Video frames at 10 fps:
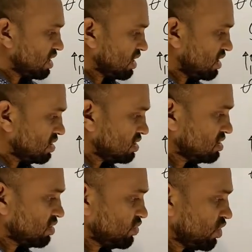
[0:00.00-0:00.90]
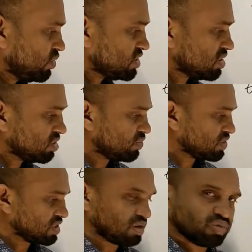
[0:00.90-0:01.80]
And in the formation
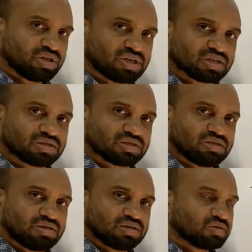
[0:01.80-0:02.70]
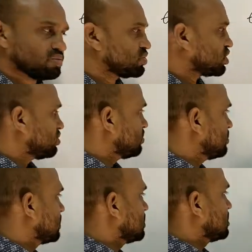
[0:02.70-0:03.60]
of carbonic acid
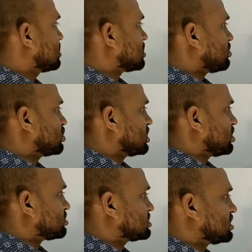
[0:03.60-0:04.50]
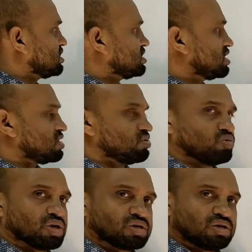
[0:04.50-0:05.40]
from carbon dioxide and
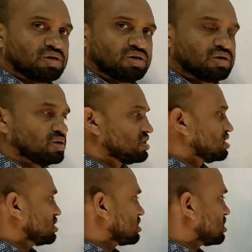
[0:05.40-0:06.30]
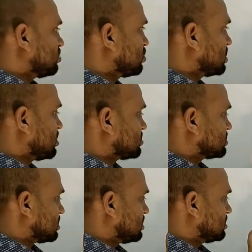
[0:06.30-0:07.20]
water, carbon
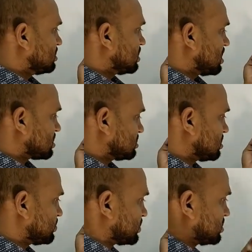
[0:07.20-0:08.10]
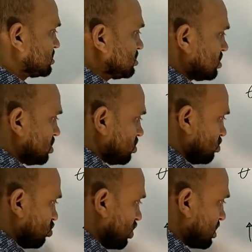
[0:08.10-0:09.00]
dioxide accepts
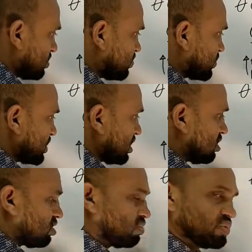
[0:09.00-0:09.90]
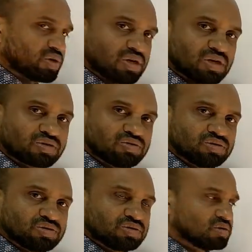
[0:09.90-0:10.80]
one pair of
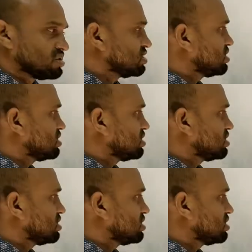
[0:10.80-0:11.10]
electrons